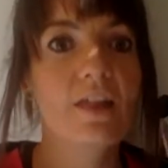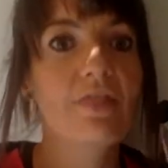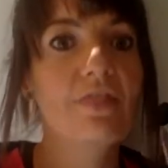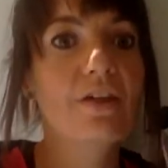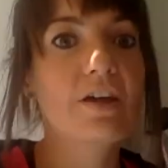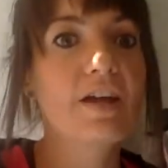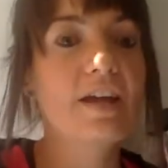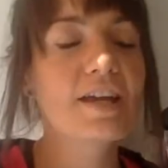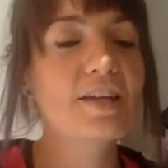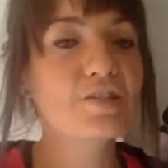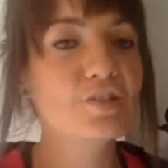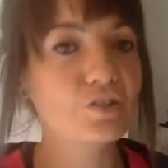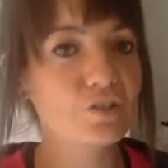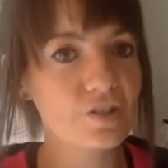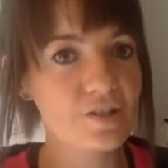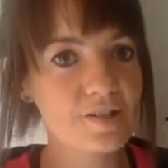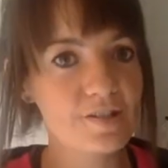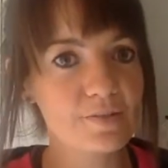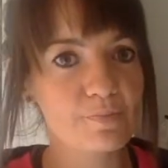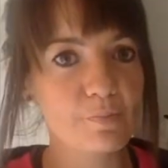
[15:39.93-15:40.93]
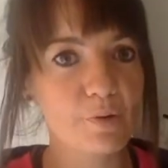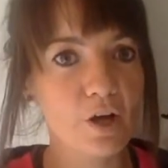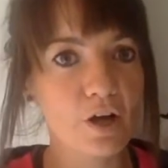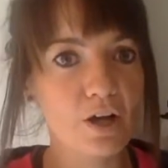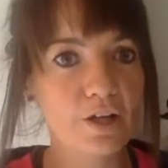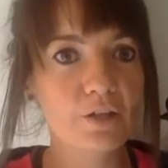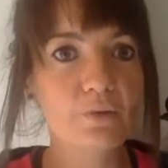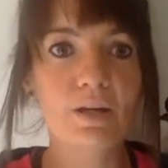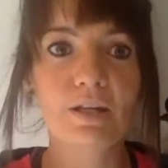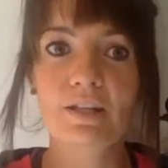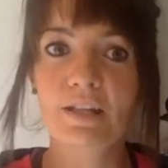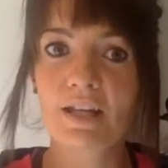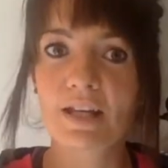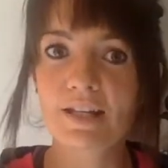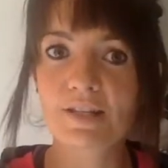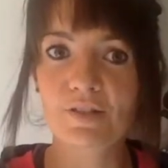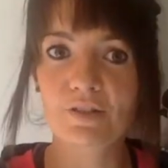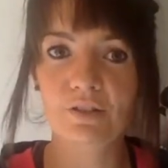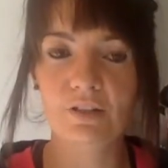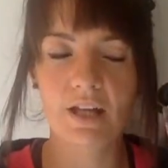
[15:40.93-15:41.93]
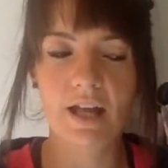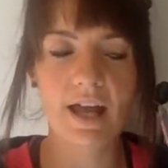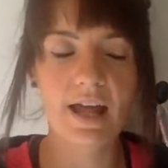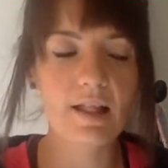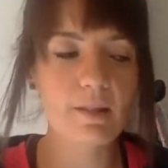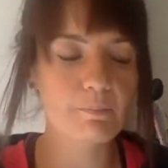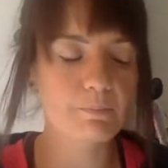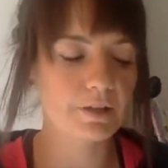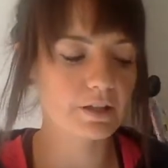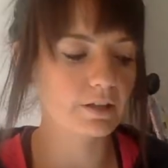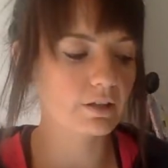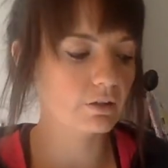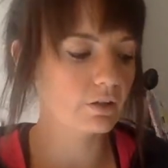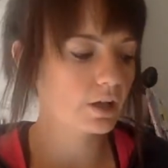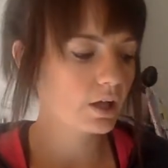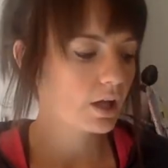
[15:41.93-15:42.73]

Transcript: that is going to support you and that is going to help you.